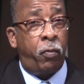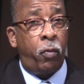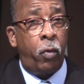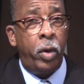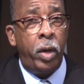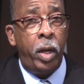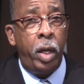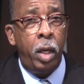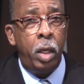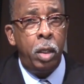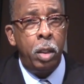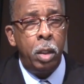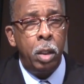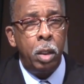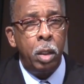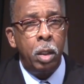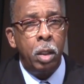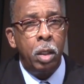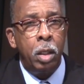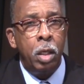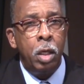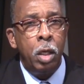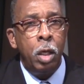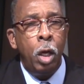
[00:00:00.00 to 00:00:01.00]
friend,
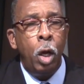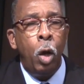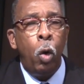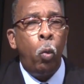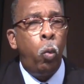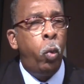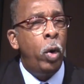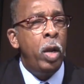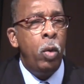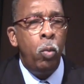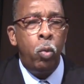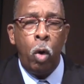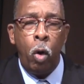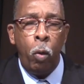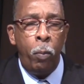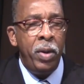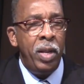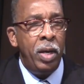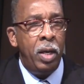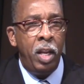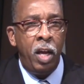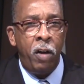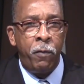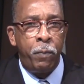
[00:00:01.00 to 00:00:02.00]
we won't
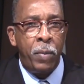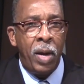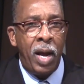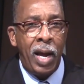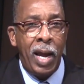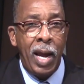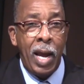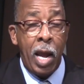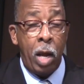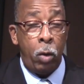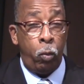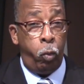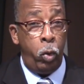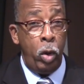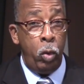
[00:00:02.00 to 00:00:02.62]
be left behind.